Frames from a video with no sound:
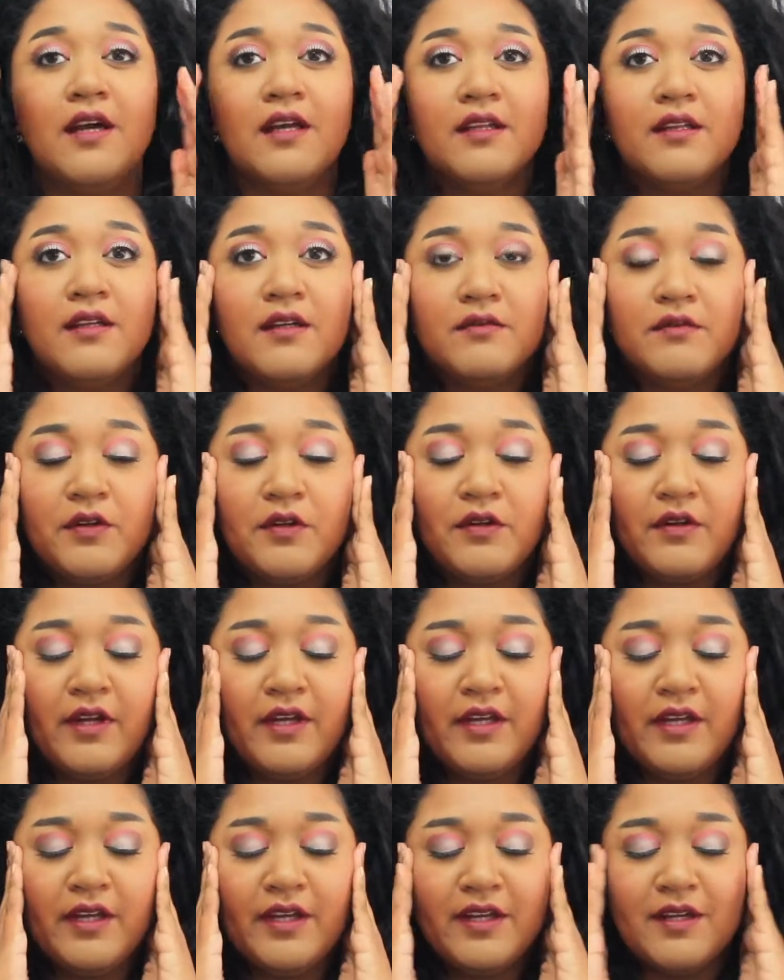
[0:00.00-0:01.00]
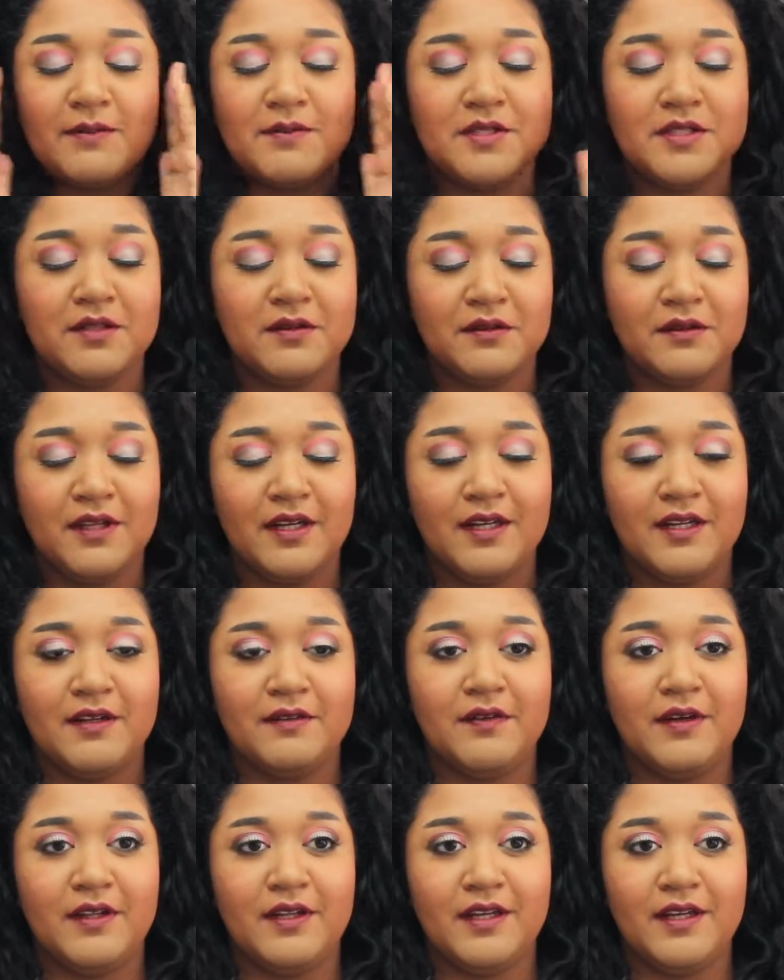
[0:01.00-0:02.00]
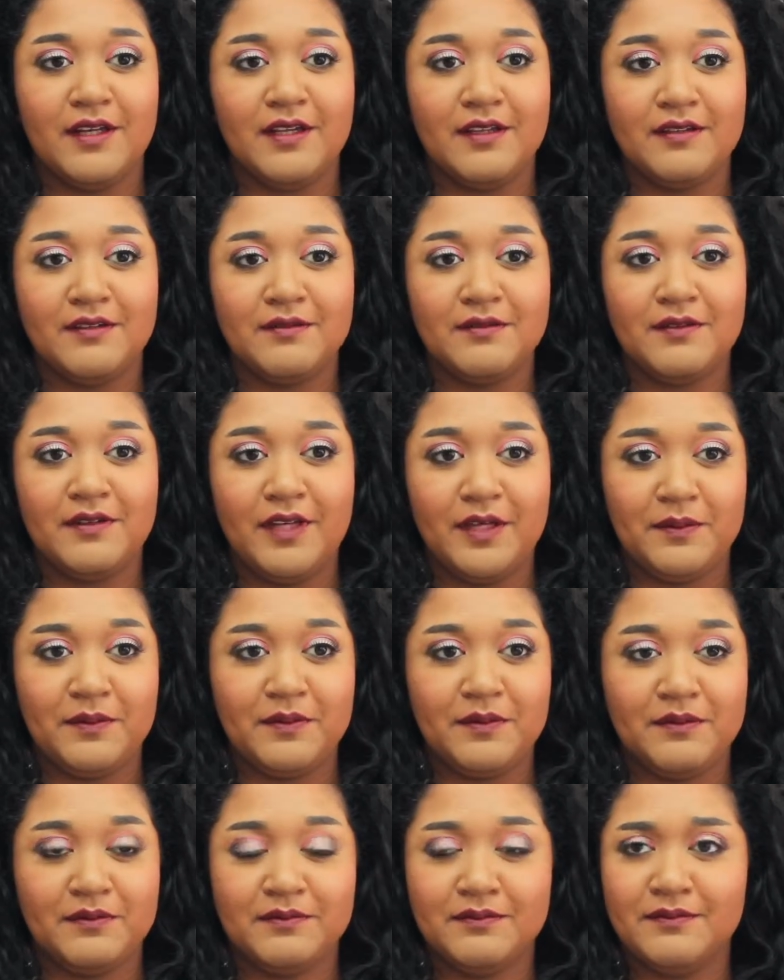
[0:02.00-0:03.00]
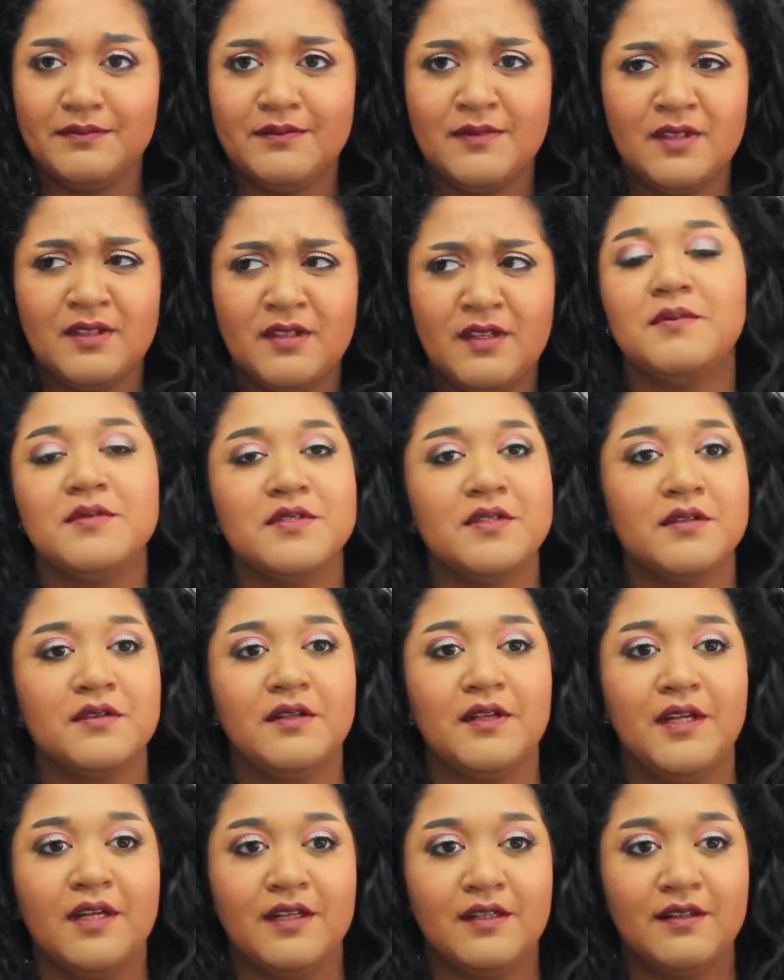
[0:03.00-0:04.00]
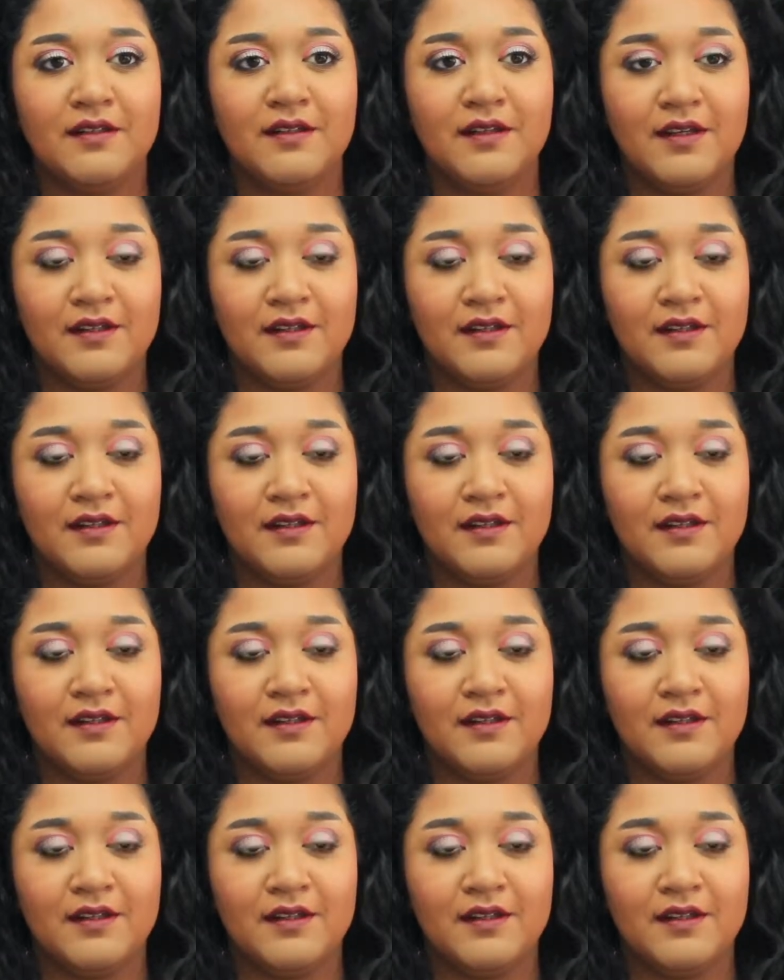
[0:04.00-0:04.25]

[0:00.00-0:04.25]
I loved creating it. I'm so glad I finally got able... I'm so glad